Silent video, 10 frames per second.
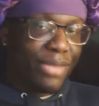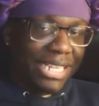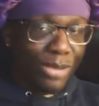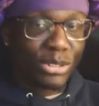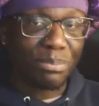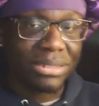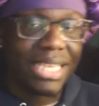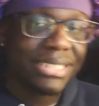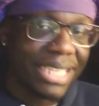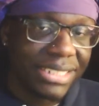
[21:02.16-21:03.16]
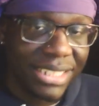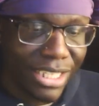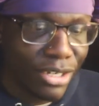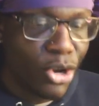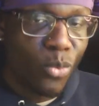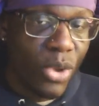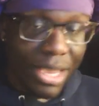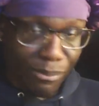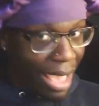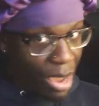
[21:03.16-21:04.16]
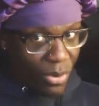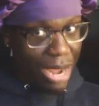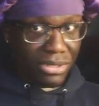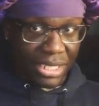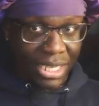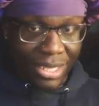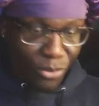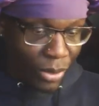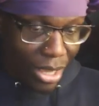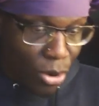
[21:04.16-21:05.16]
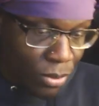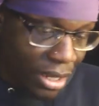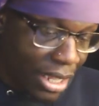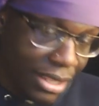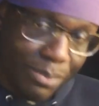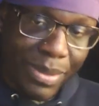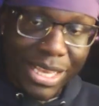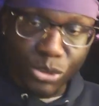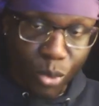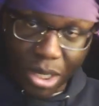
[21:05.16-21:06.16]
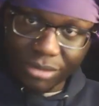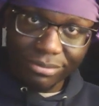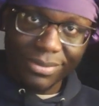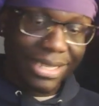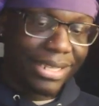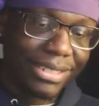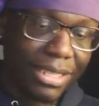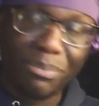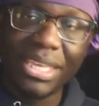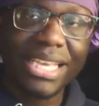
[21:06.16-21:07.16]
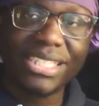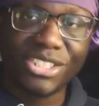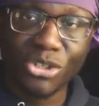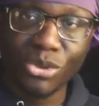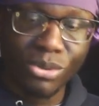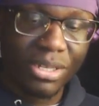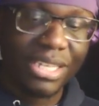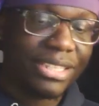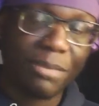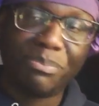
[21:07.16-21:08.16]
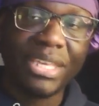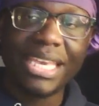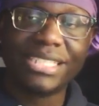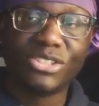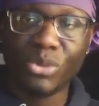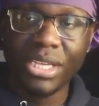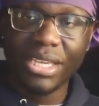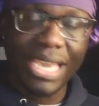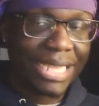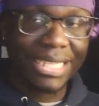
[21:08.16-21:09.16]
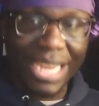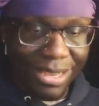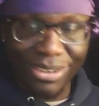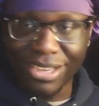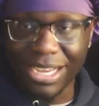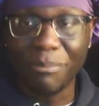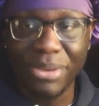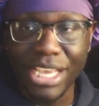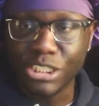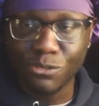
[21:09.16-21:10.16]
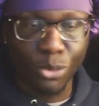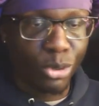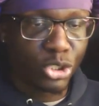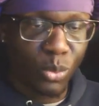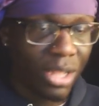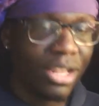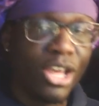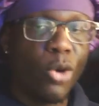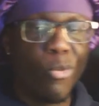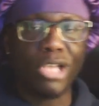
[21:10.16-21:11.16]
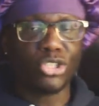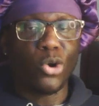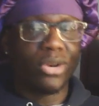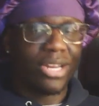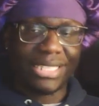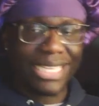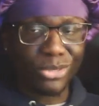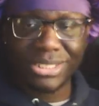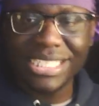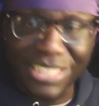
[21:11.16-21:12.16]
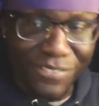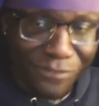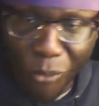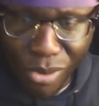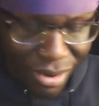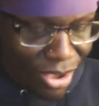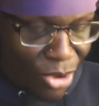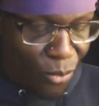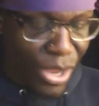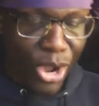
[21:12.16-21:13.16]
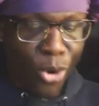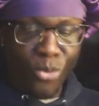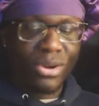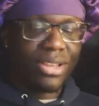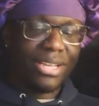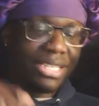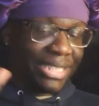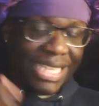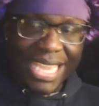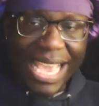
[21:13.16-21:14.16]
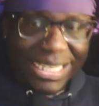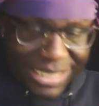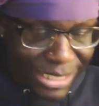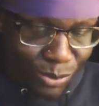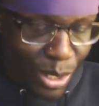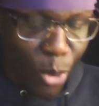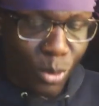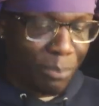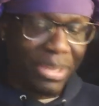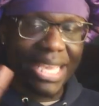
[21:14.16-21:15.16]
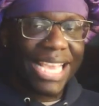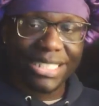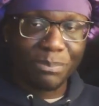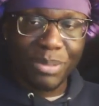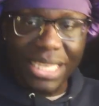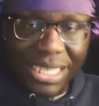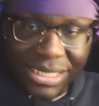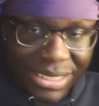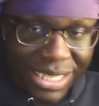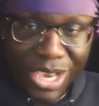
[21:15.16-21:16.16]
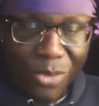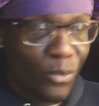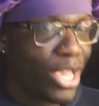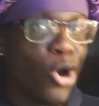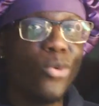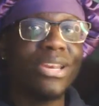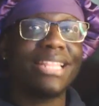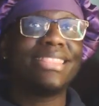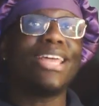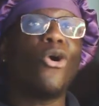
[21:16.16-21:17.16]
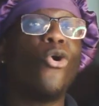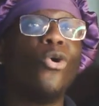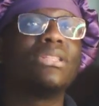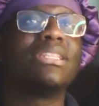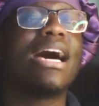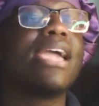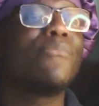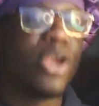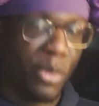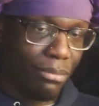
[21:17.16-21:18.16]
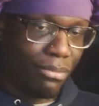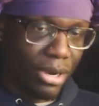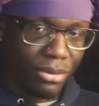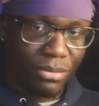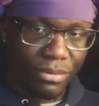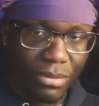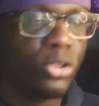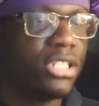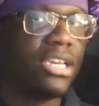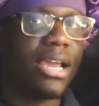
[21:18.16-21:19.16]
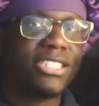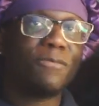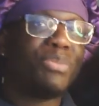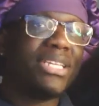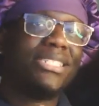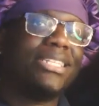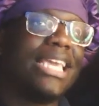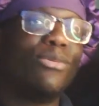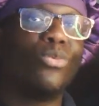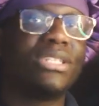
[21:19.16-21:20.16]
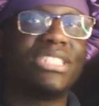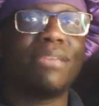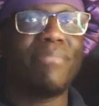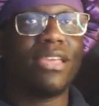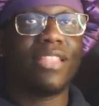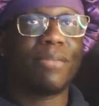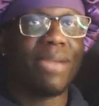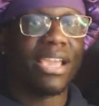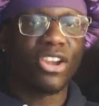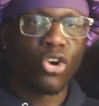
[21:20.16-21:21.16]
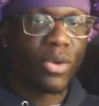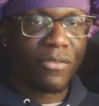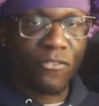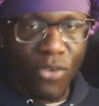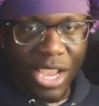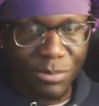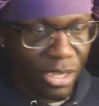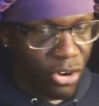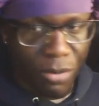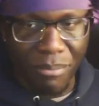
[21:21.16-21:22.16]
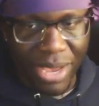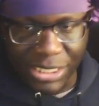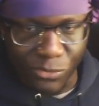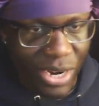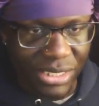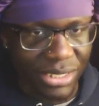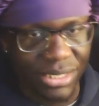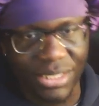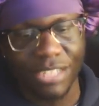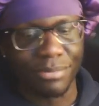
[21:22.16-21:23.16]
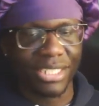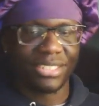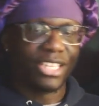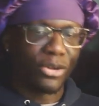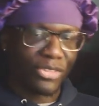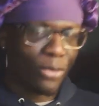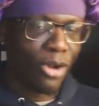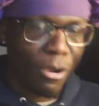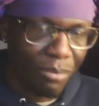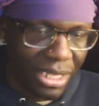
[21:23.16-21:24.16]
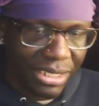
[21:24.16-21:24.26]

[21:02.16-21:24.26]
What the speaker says: I have to be honest, I was a PlayStation kid. Back when I was a kid, we owned the PS1, the PS2, the PS3, and then I got a PS4 as well. We also owned a Nintendo 64. We owned DS's, we owned PSPs. We owned the whole library, bro. I only got into PC gaming once I met like my current best friends and stuff, because you know they were on